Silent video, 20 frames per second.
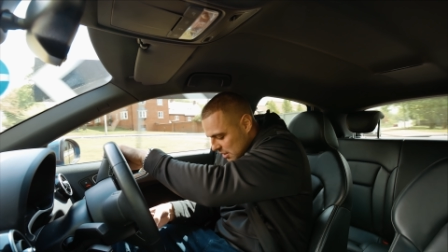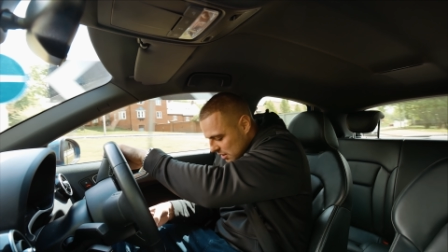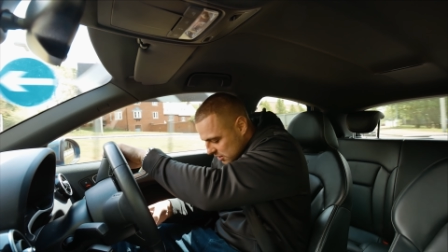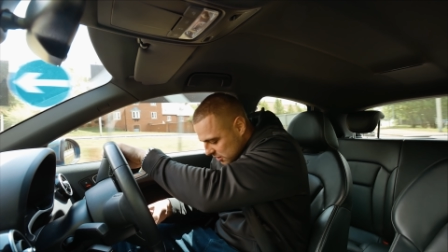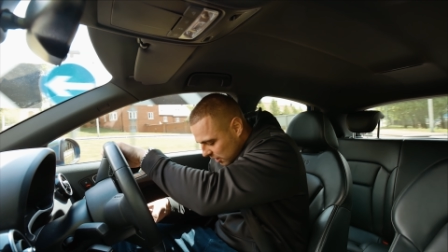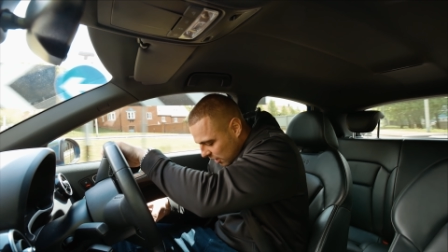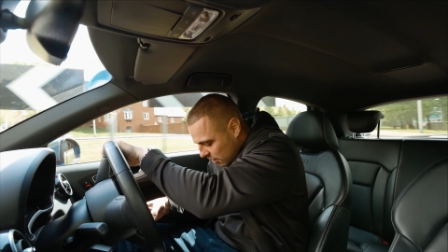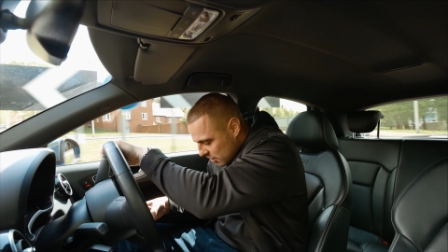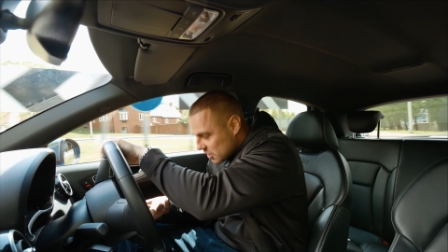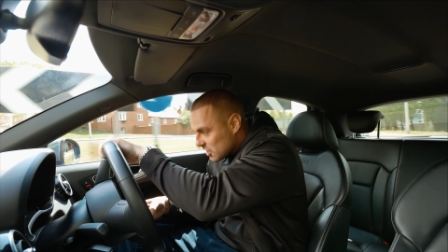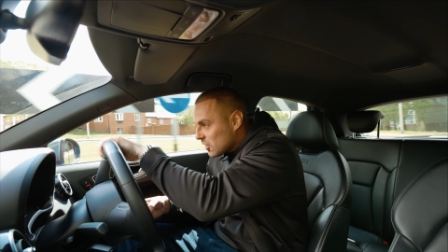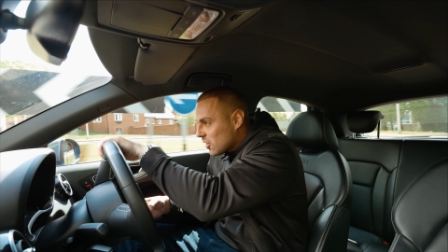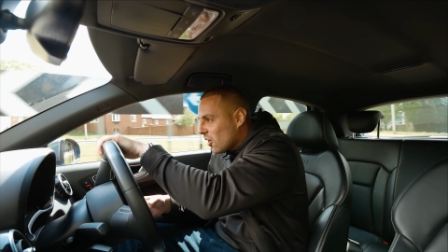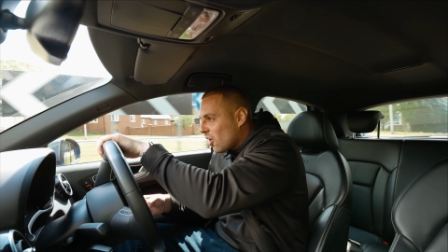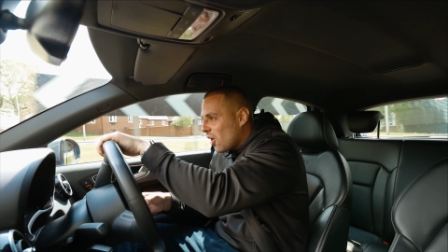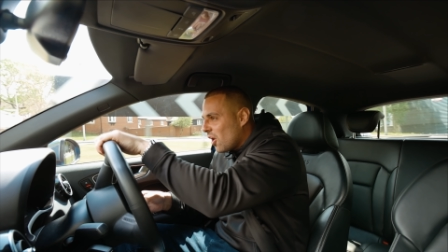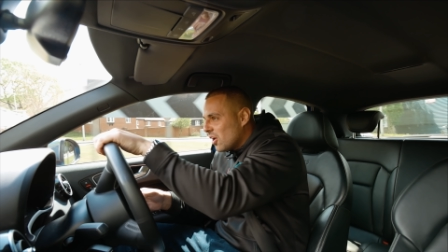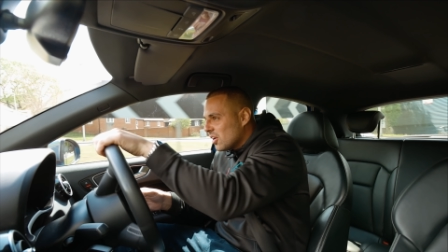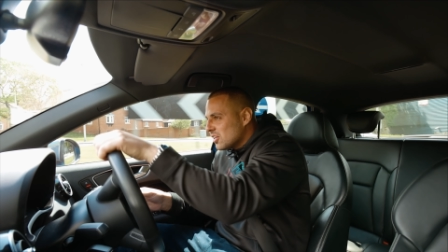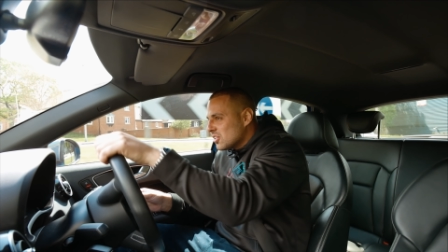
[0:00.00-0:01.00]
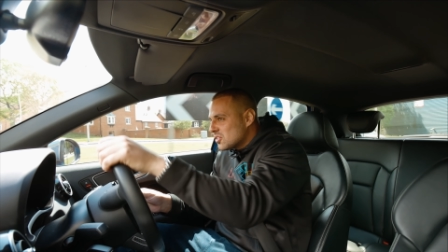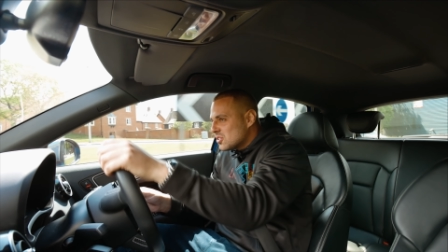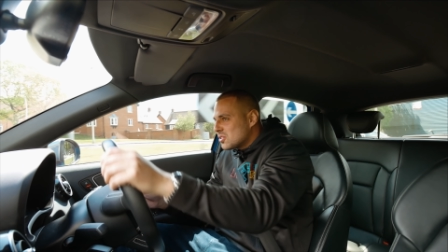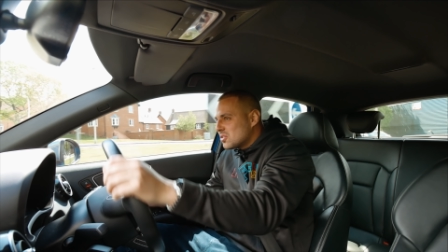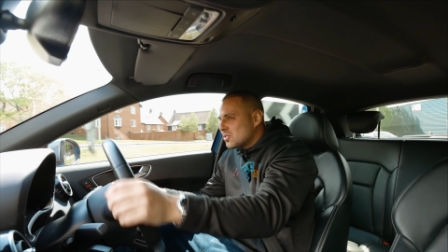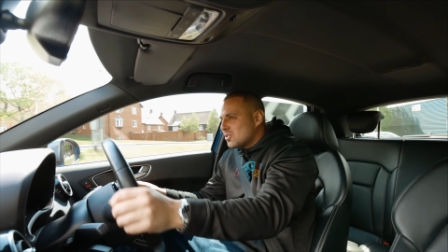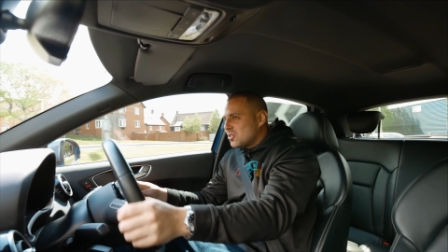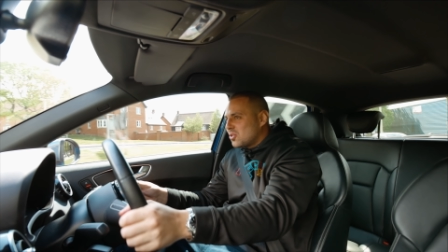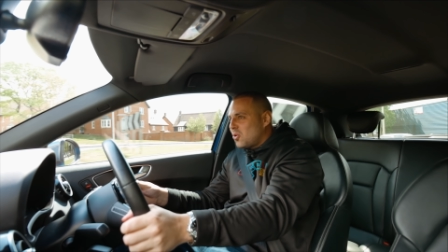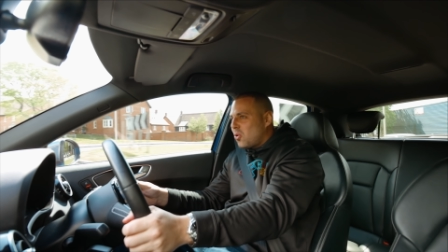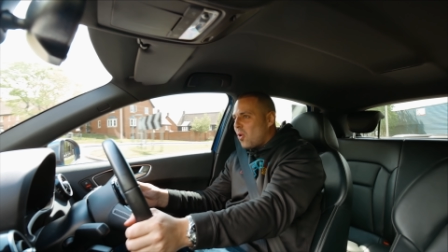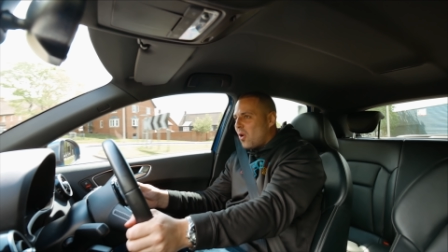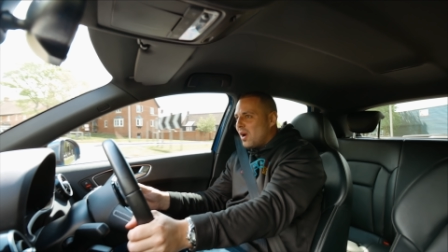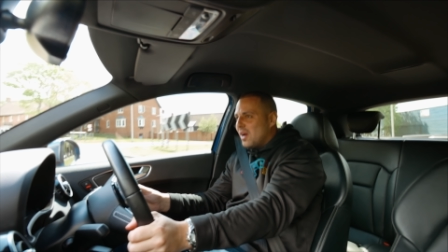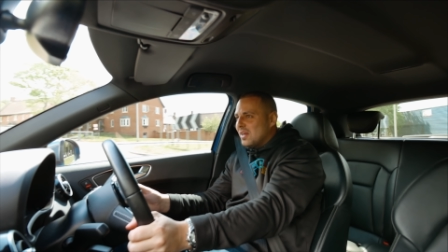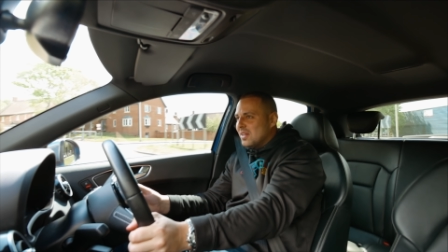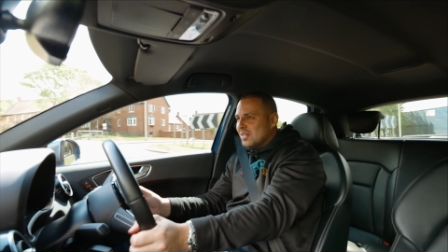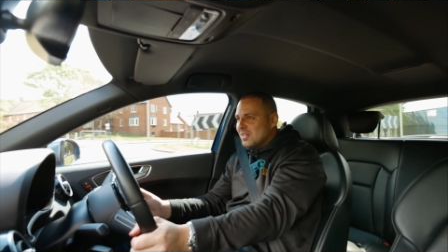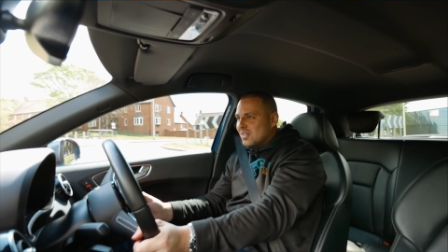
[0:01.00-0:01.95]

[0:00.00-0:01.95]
So it's a car that's quite,